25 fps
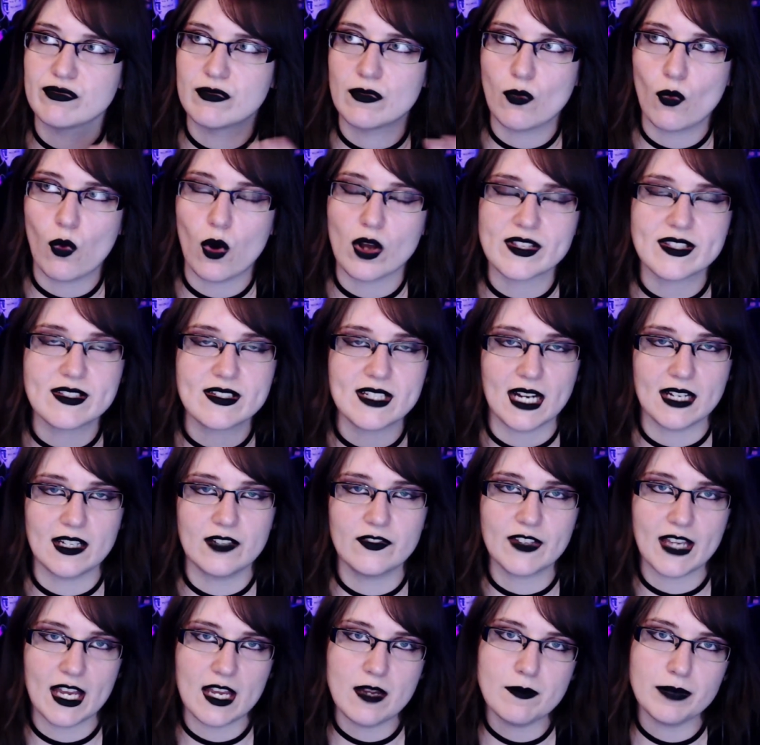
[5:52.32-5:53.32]
what style
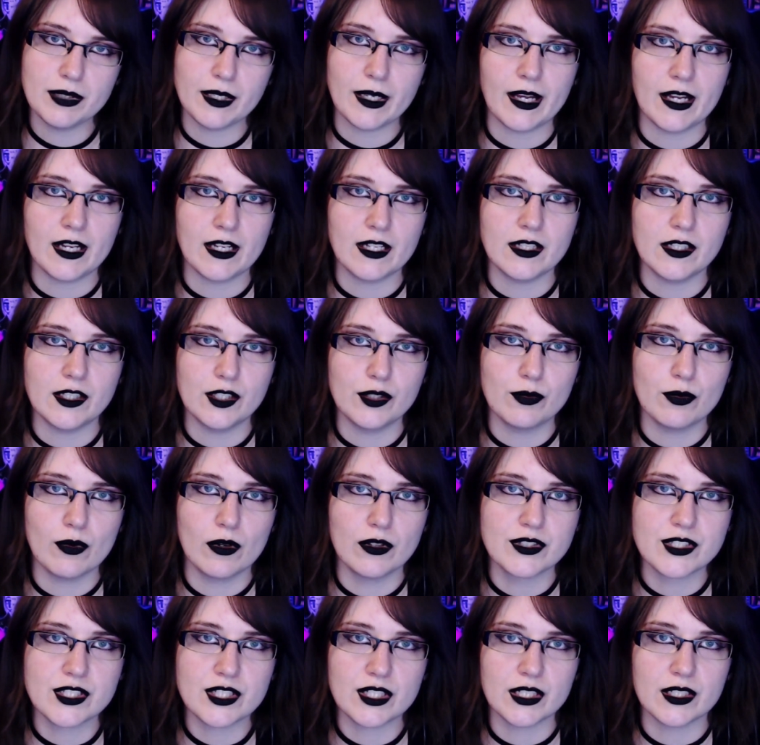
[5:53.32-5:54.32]
of gameplay you
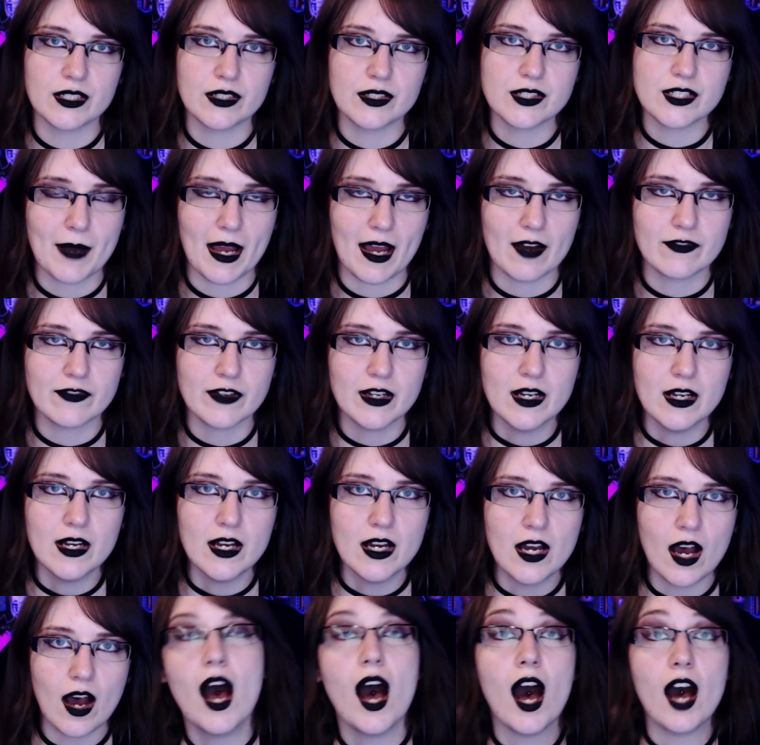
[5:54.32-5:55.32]
want to have.
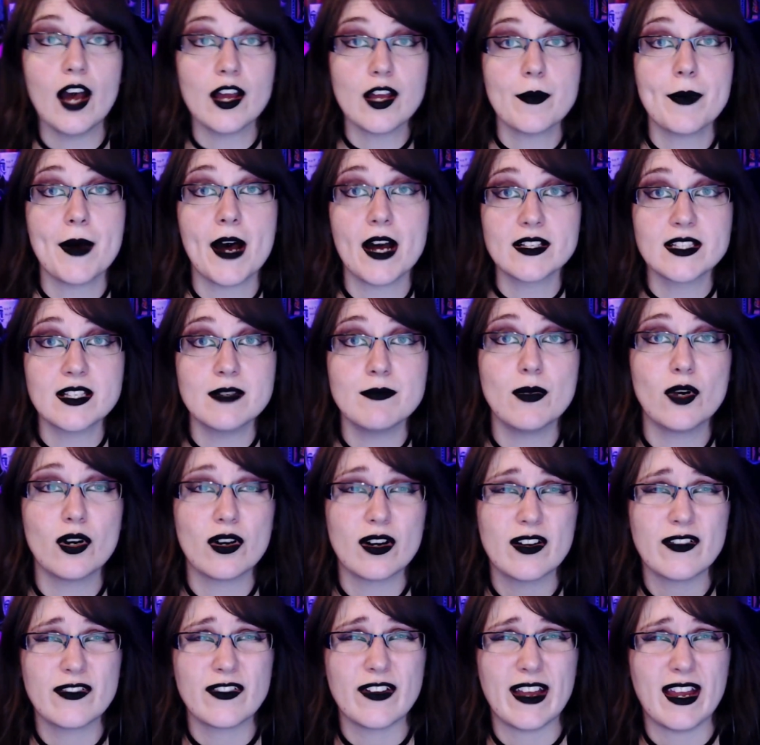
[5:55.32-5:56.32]
Are your party
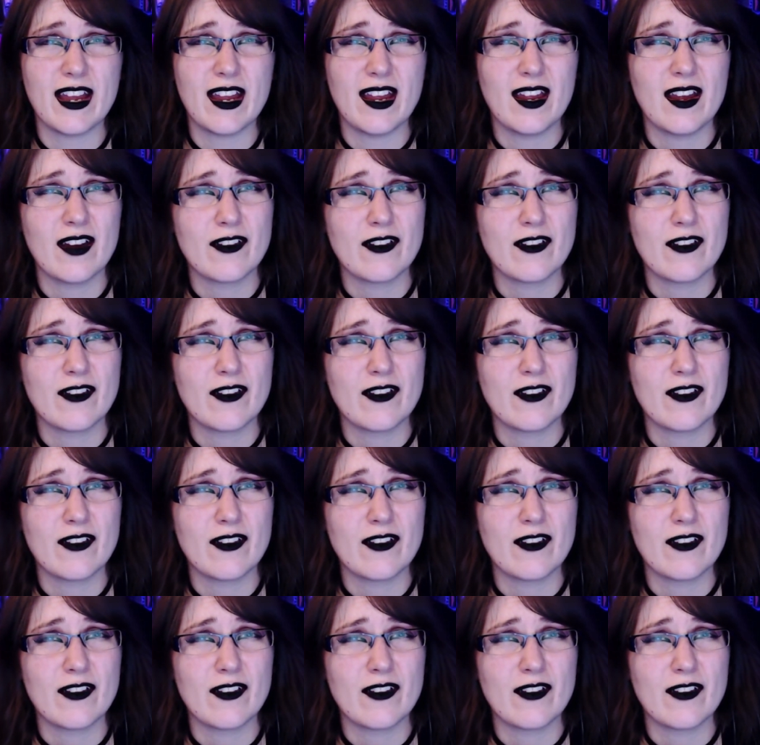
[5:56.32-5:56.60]
more of a